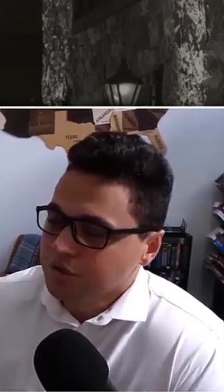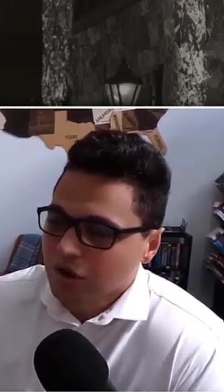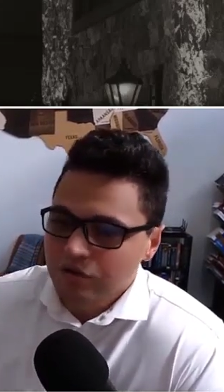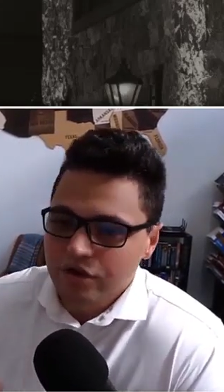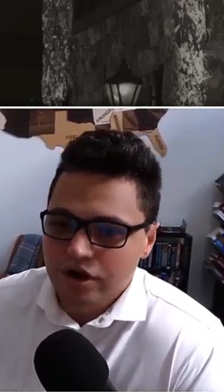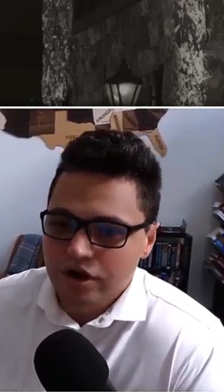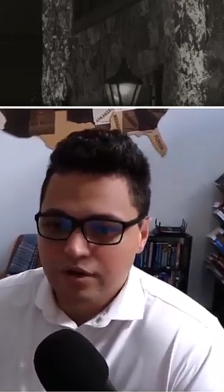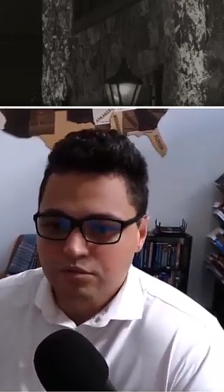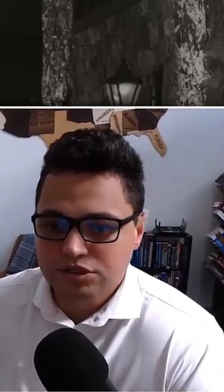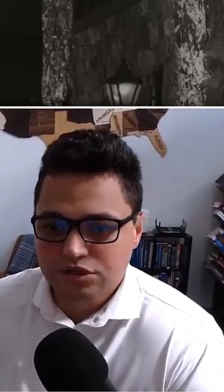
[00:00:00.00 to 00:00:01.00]
go there
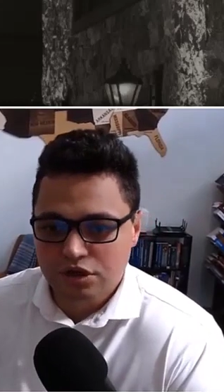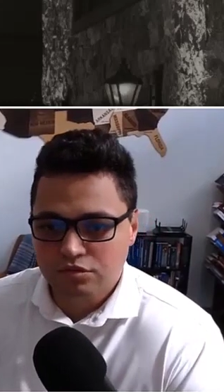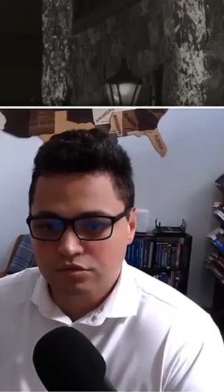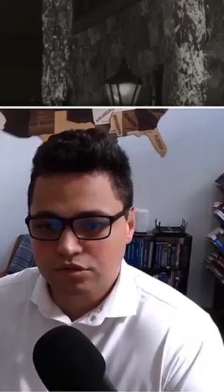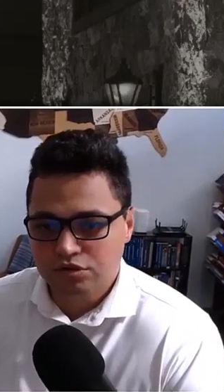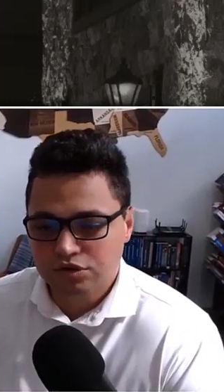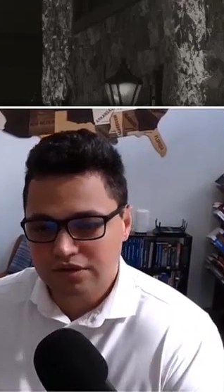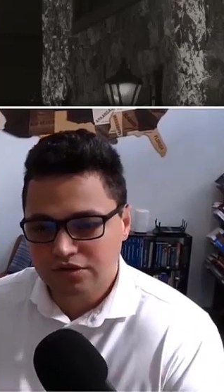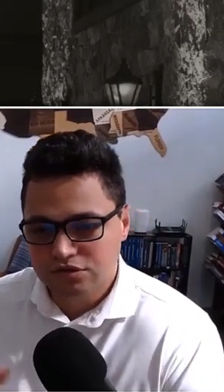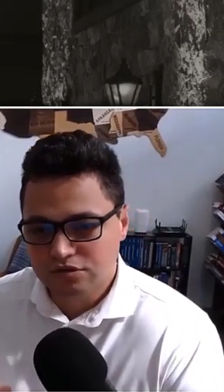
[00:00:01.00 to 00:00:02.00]
and we start taking
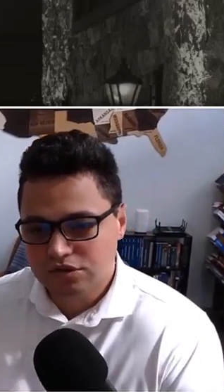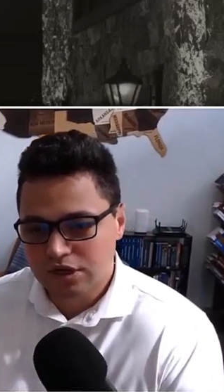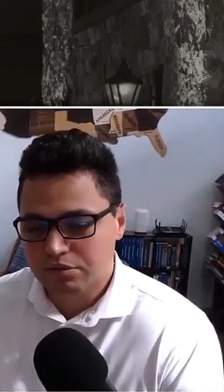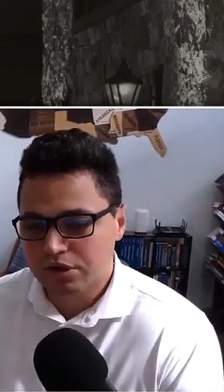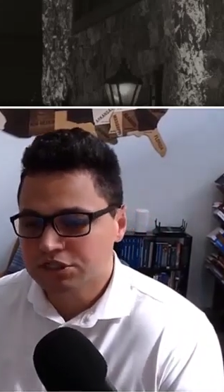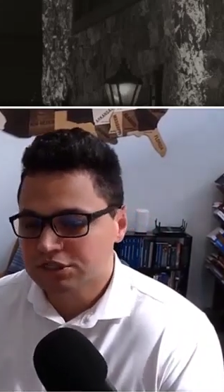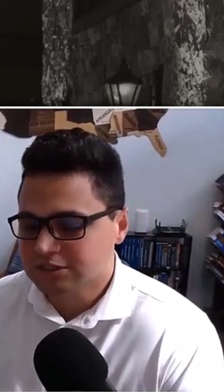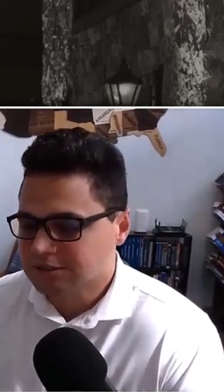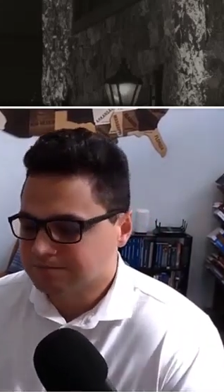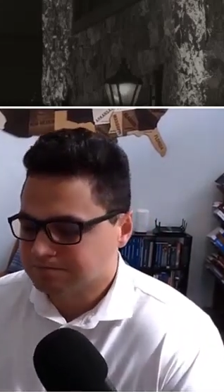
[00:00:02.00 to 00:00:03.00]
these
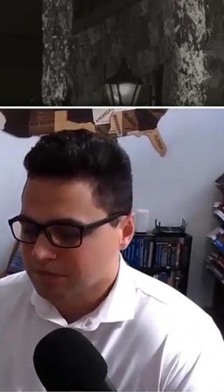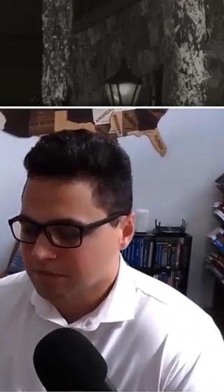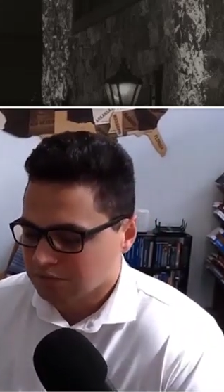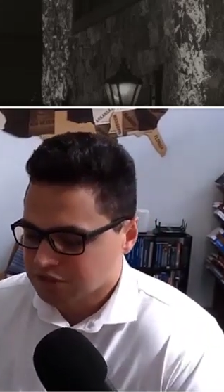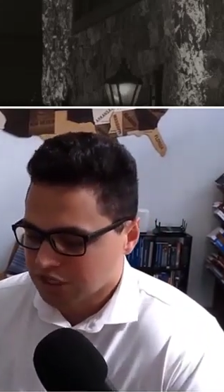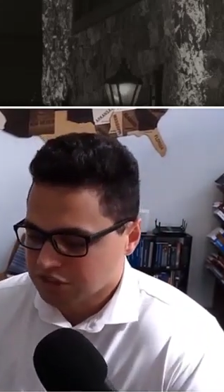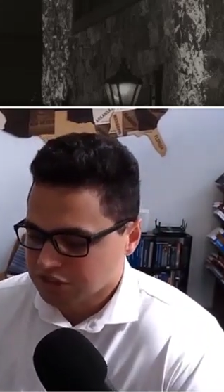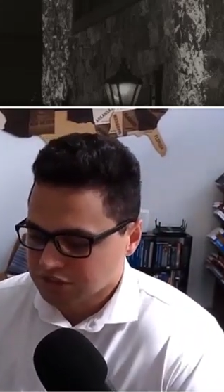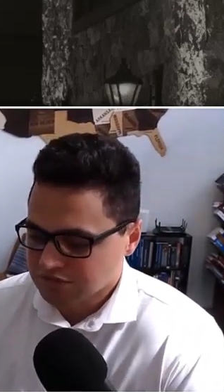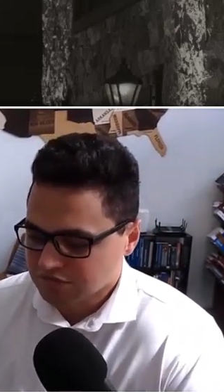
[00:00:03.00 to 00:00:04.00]
operations changes.